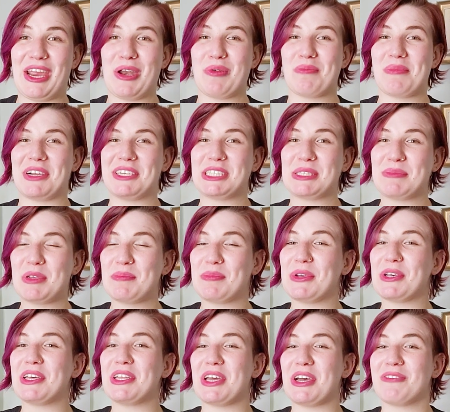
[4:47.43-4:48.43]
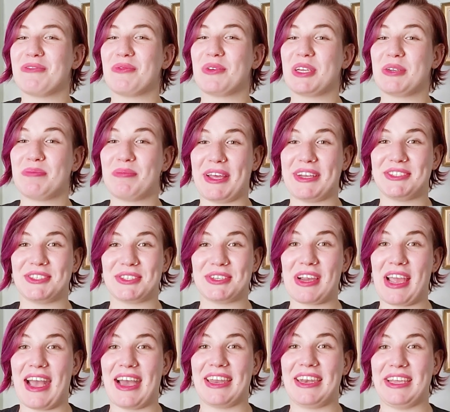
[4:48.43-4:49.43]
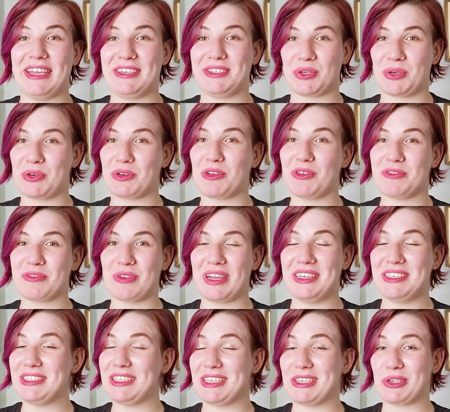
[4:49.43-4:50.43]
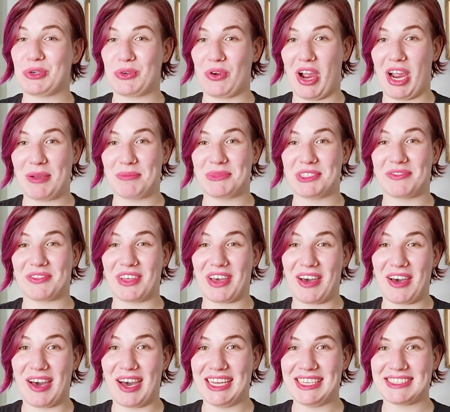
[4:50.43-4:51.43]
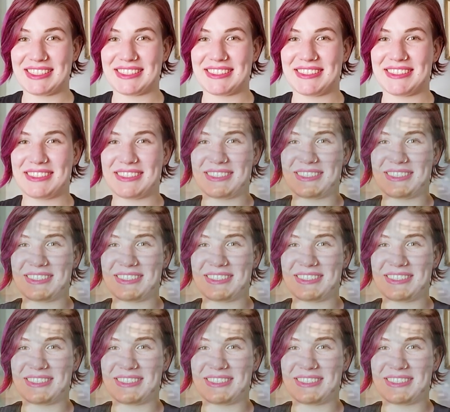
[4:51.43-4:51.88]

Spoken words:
It reminds me a bit of when Bender had a turtle friend in Crimes of the Hot.